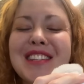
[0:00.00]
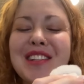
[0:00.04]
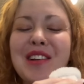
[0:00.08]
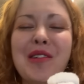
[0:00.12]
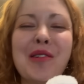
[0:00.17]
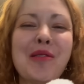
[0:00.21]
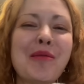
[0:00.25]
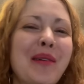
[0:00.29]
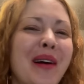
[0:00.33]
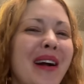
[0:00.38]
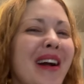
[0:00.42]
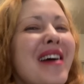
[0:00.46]
or
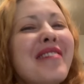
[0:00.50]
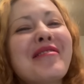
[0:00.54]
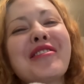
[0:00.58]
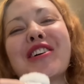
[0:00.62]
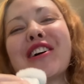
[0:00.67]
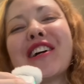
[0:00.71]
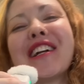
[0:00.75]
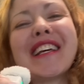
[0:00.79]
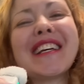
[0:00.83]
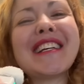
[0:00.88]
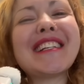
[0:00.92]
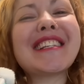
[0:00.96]
wherever
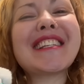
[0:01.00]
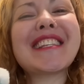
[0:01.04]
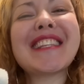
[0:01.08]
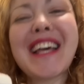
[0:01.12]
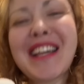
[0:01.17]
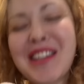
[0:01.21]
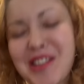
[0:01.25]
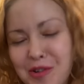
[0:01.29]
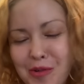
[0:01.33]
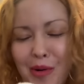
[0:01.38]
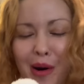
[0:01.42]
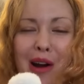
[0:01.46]
it is
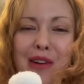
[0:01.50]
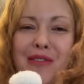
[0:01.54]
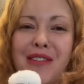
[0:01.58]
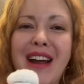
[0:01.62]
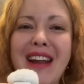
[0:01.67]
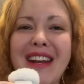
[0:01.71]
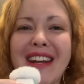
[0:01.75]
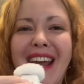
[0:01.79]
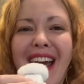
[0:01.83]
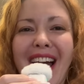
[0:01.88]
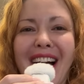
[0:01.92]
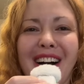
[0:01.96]
that you are
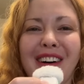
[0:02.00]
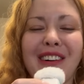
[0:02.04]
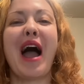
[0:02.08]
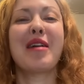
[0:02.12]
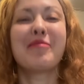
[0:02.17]
right now.